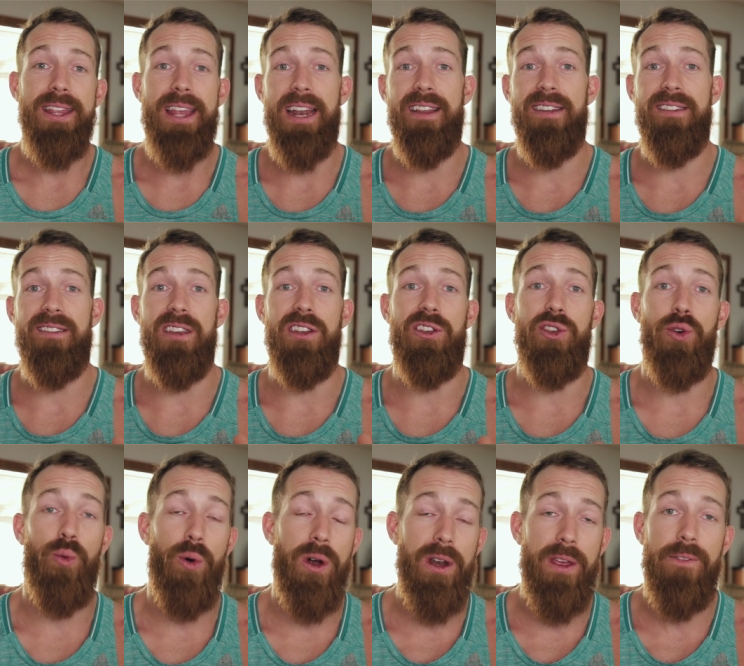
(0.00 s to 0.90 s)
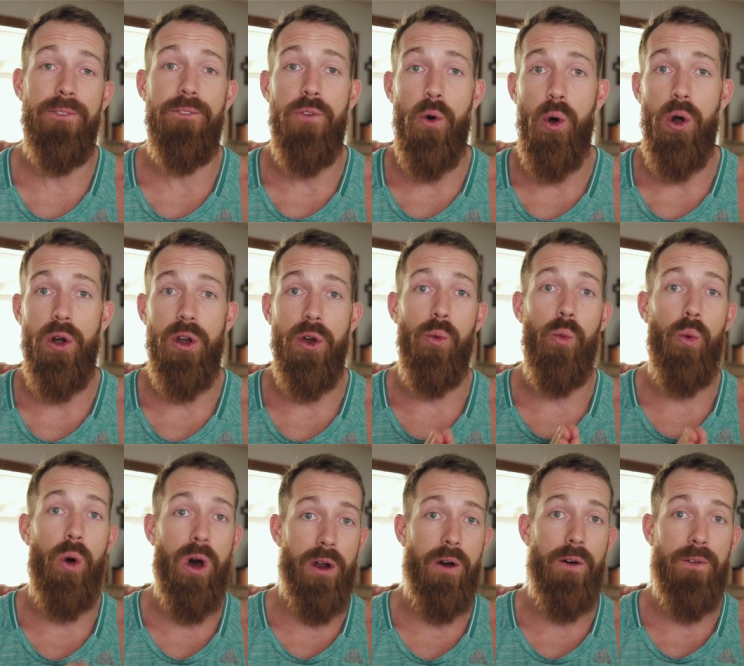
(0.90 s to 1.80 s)
That is the 24 to
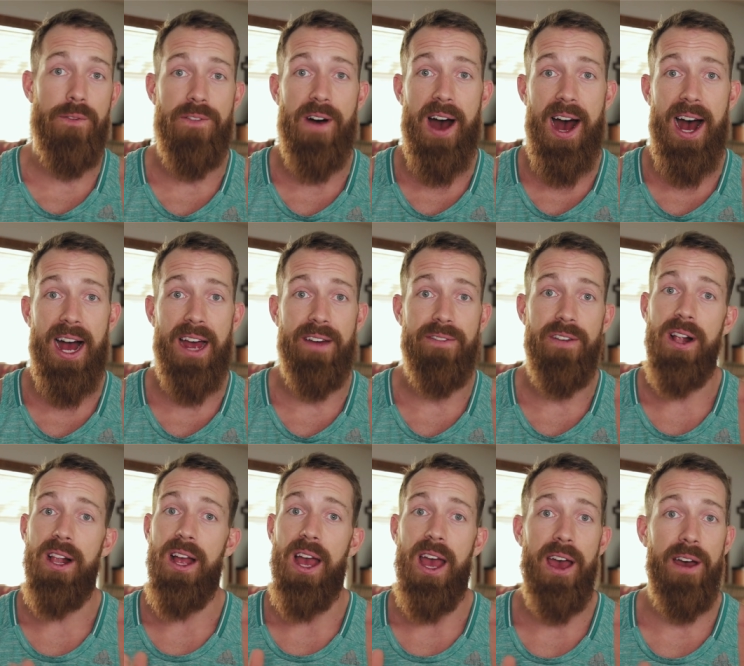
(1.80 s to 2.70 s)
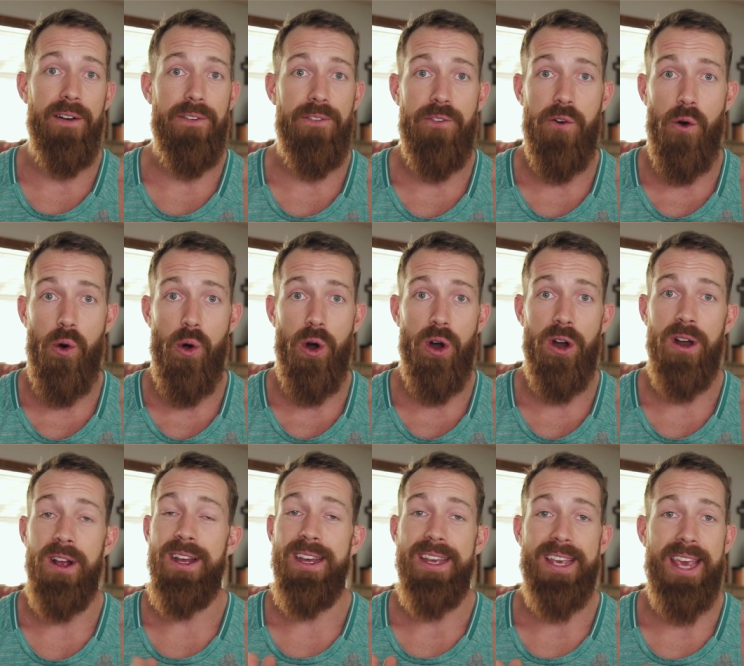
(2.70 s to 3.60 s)
105
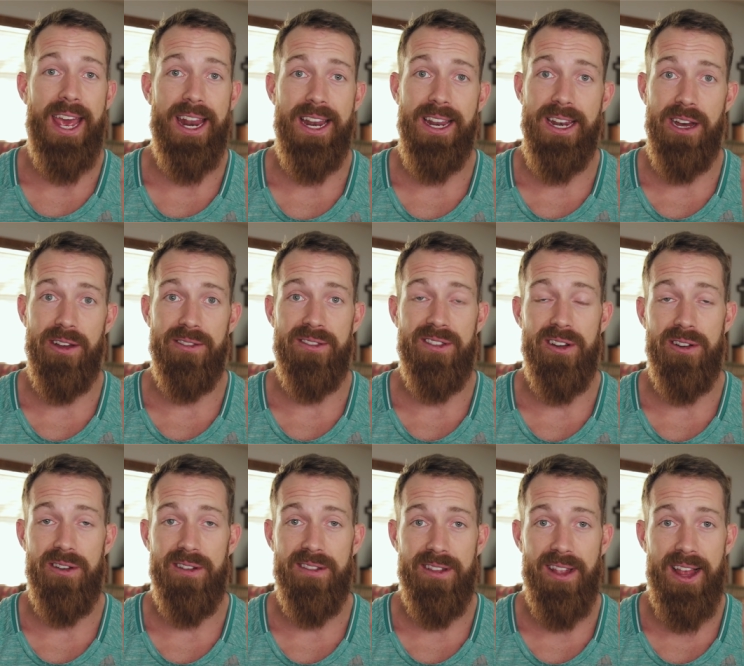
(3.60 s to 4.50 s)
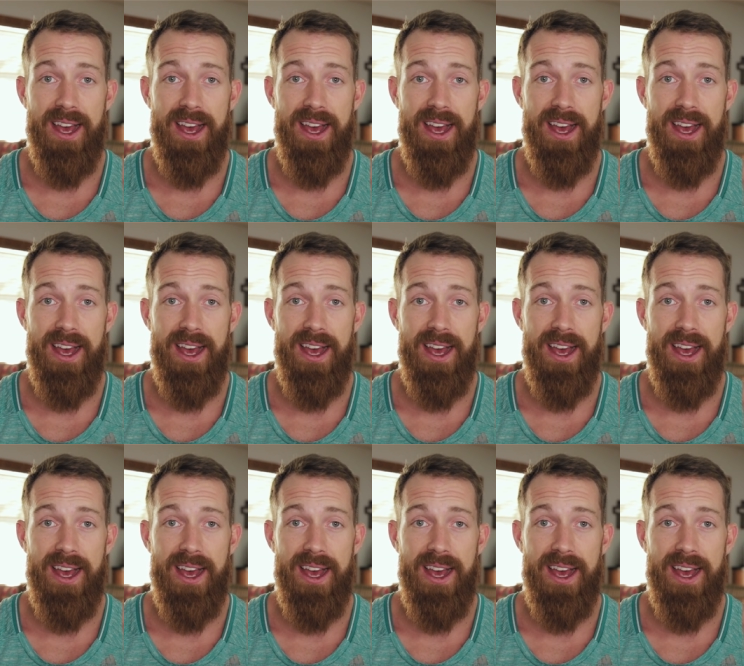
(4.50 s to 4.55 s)
f4 Canon L series